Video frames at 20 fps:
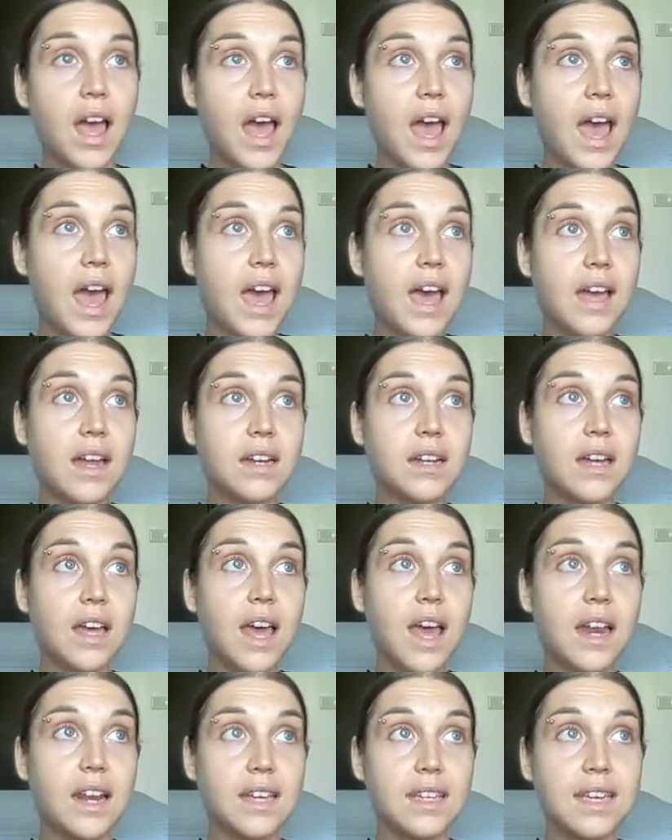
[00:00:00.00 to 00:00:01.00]
And
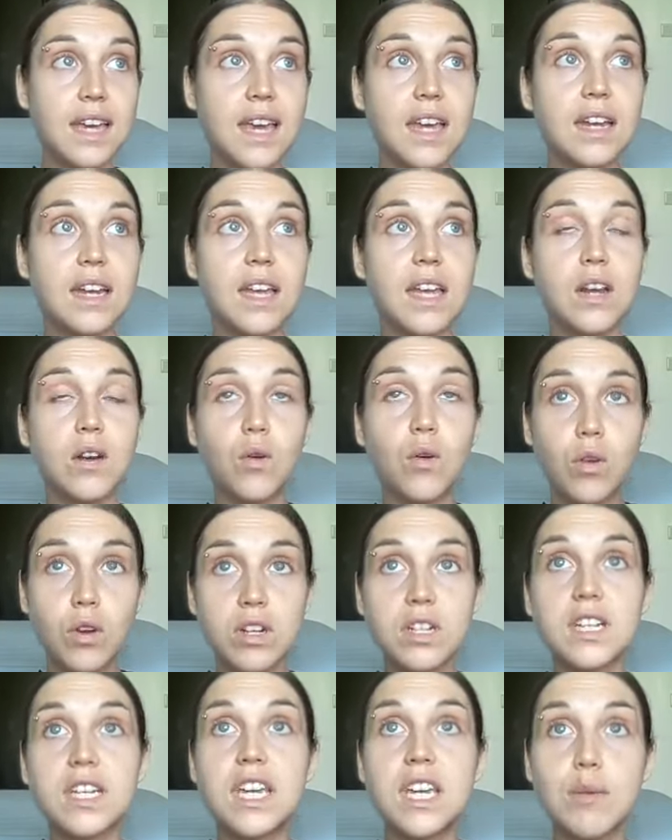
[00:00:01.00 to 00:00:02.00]
and again, in order
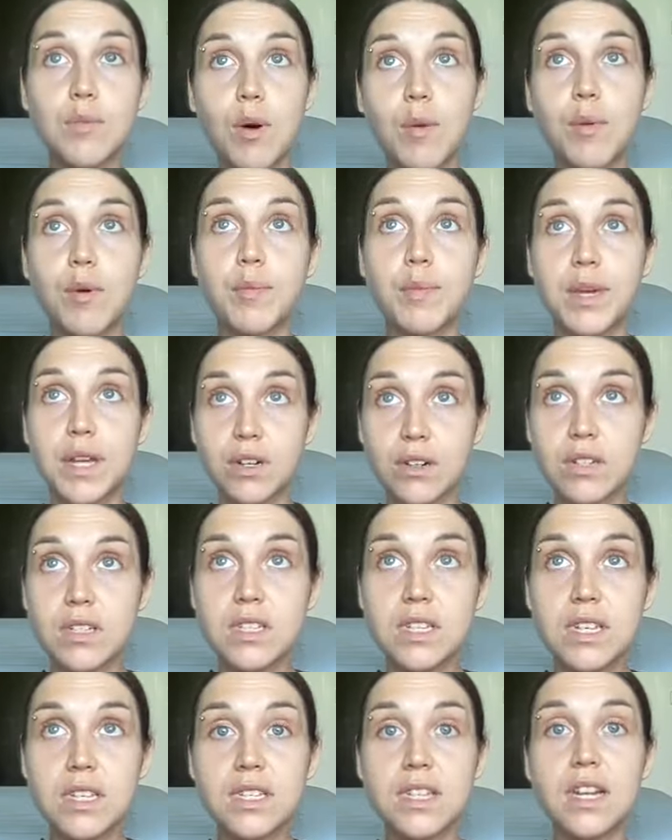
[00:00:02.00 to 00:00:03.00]
to keep up
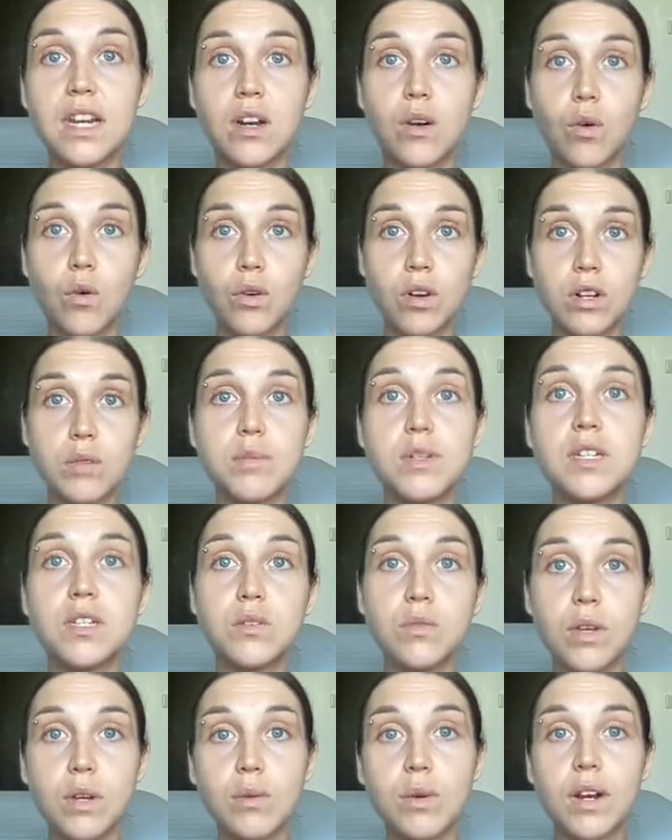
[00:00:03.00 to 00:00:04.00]
appearances and in order to be
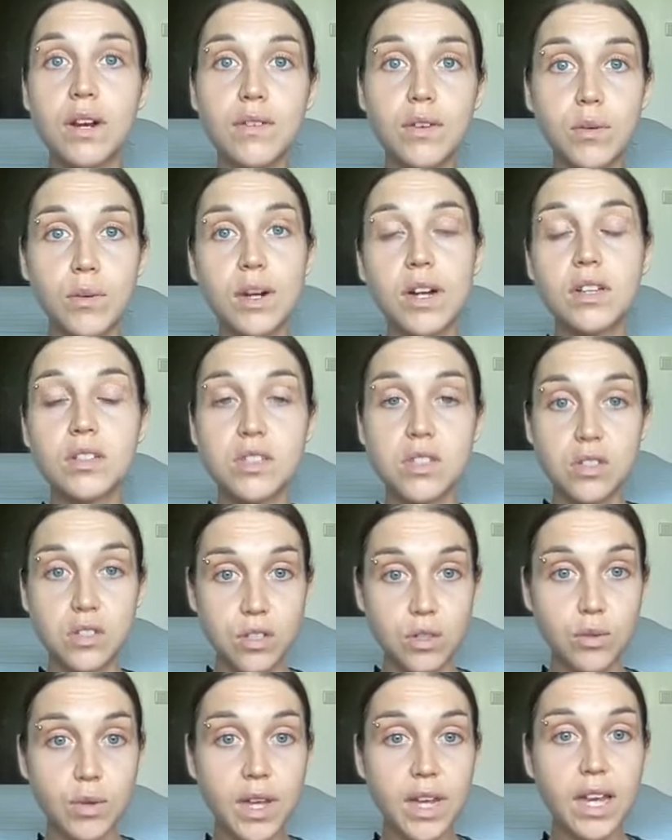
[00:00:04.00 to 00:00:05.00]
doing what everyone else is
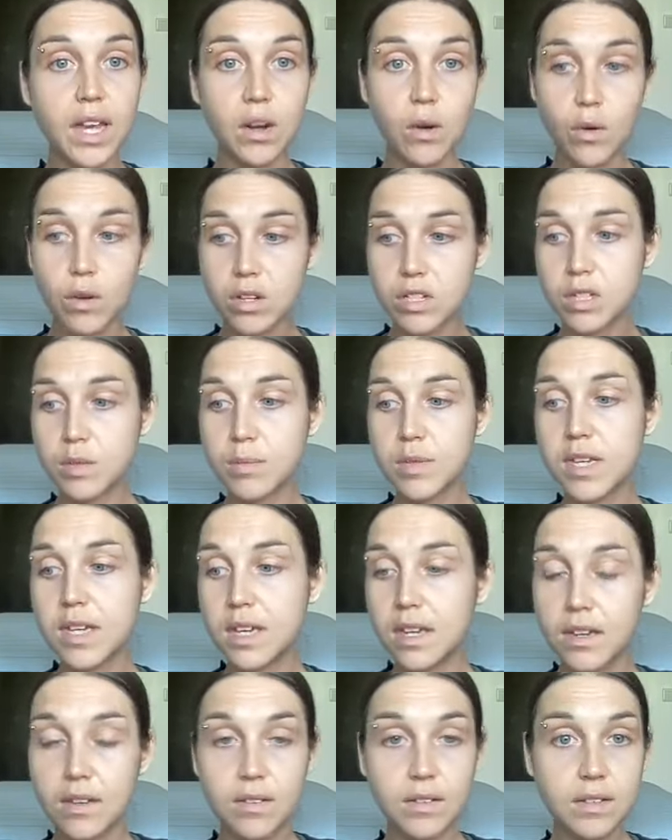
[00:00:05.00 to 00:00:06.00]
doing, in order to
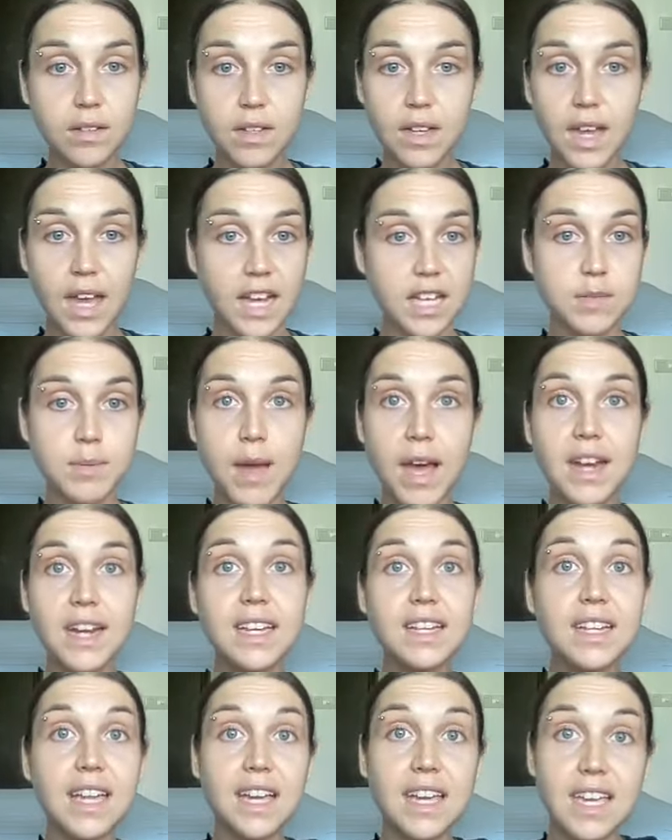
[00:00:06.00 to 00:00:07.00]
be
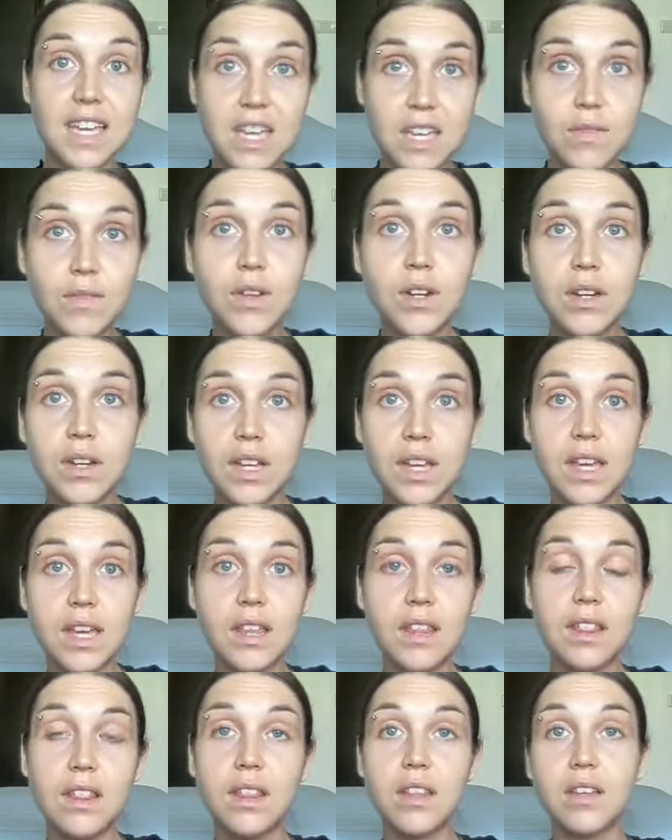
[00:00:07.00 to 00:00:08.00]
expanding like even
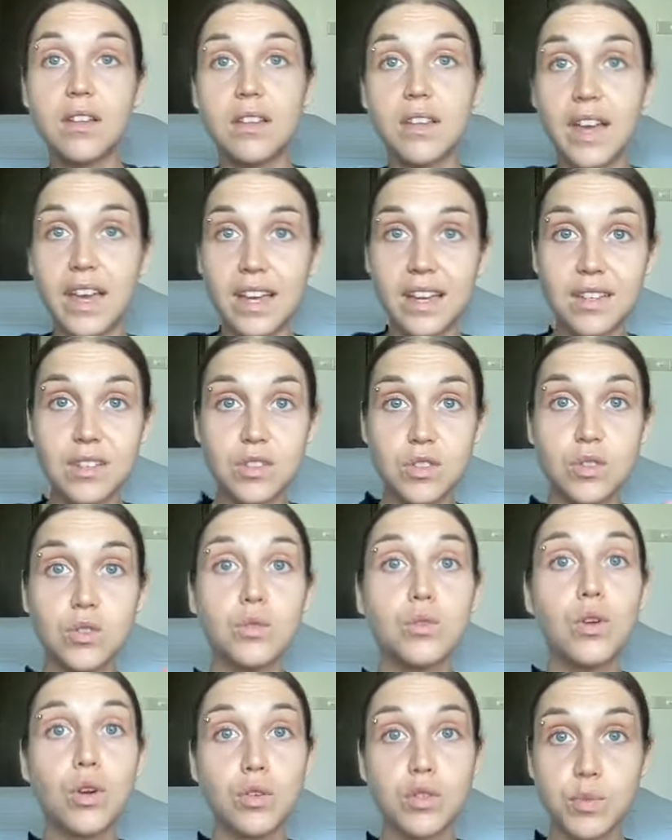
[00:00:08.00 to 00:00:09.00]
in the like
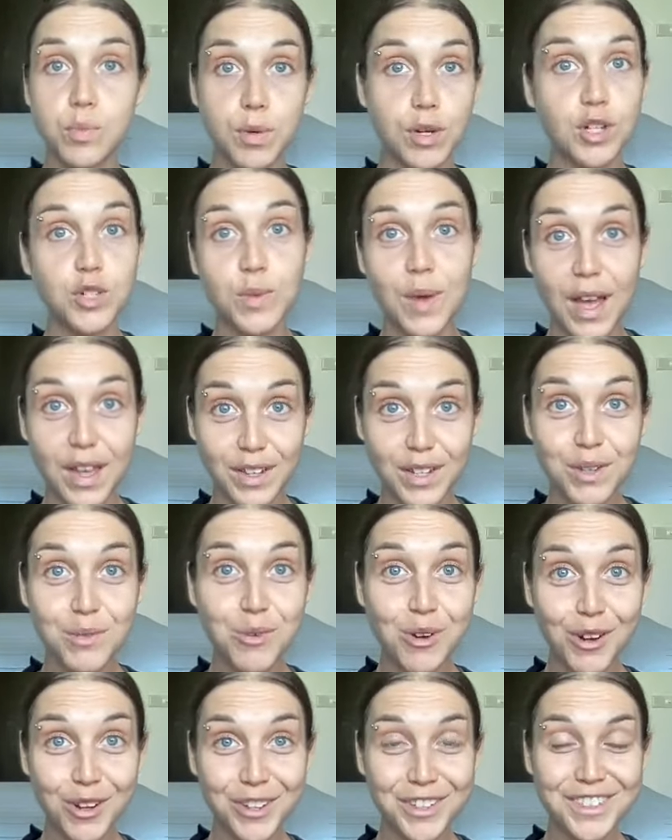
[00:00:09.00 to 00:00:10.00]
pseudo spirituality
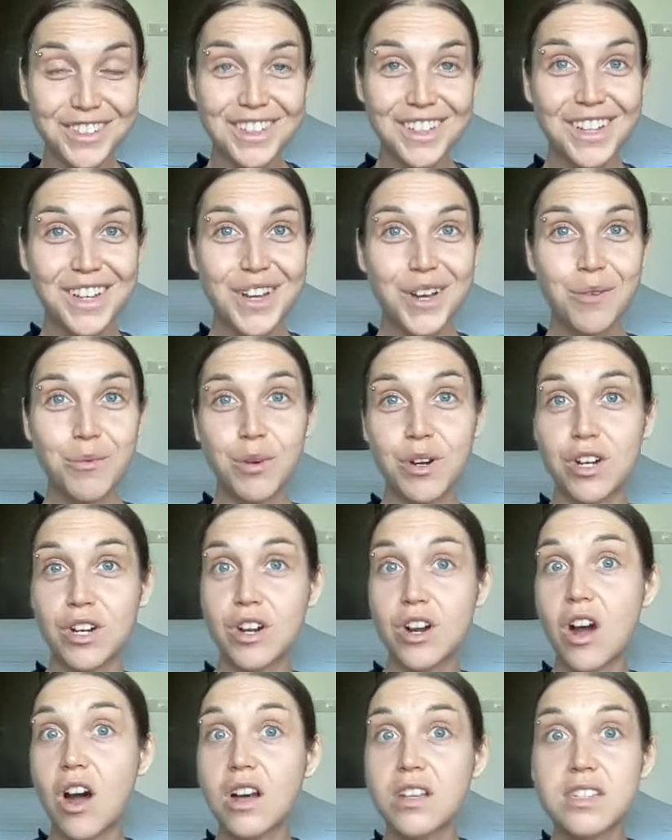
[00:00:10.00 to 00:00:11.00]
world where you're
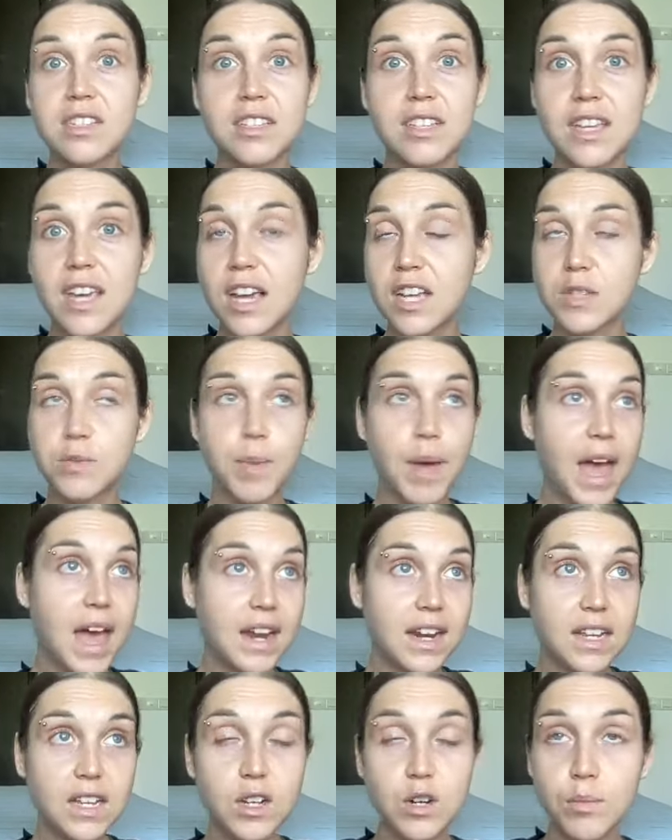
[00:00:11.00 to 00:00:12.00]
constantly
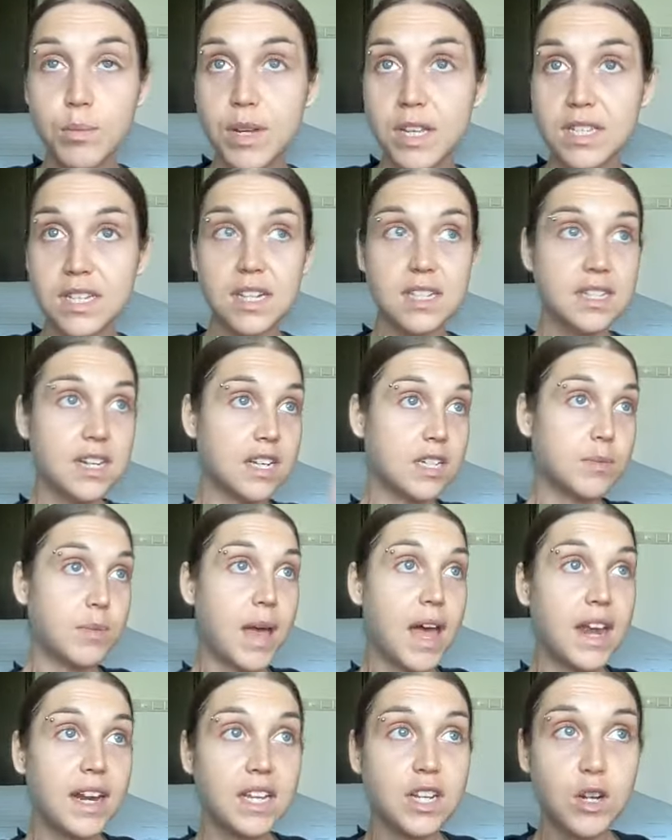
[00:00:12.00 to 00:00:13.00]
expanding your business and
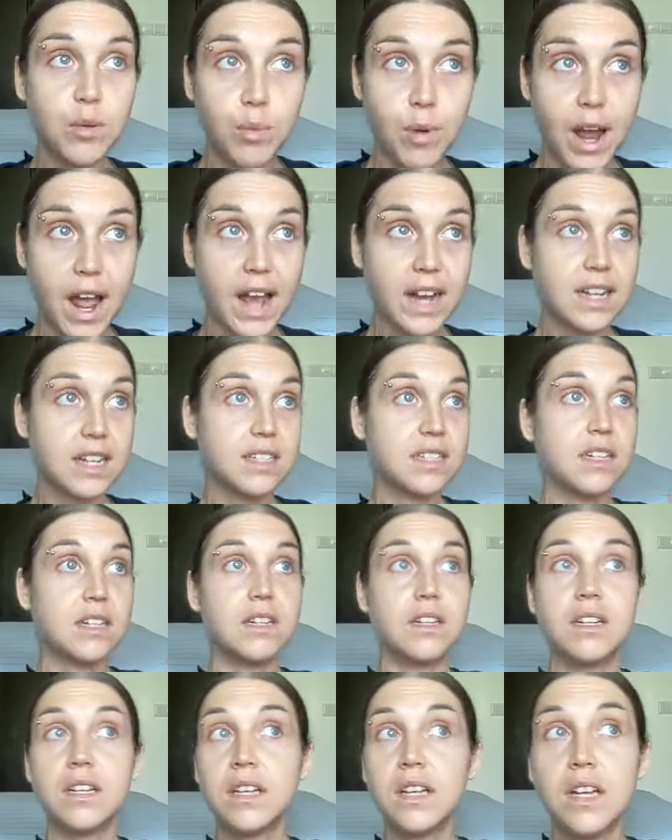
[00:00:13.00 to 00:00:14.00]
expanding your practice
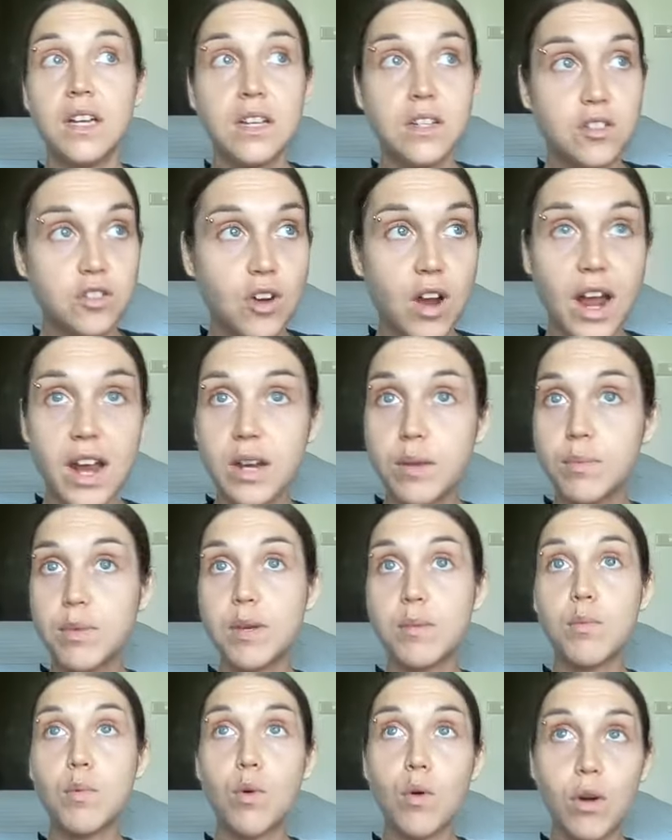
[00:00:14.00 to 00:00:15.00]
and trying to be
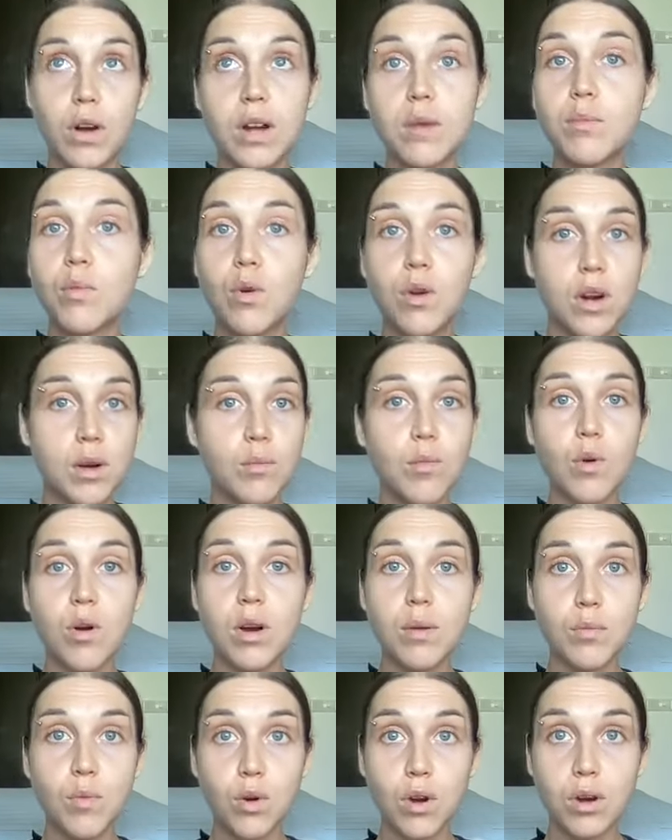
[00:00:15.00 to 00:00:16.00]
more and more and more
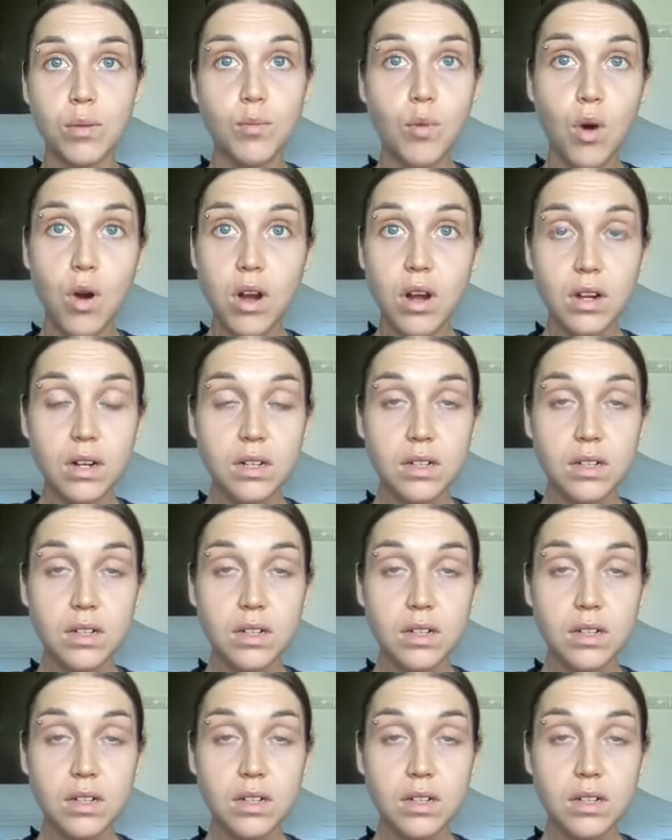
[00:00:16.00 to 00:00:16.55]
and more and more,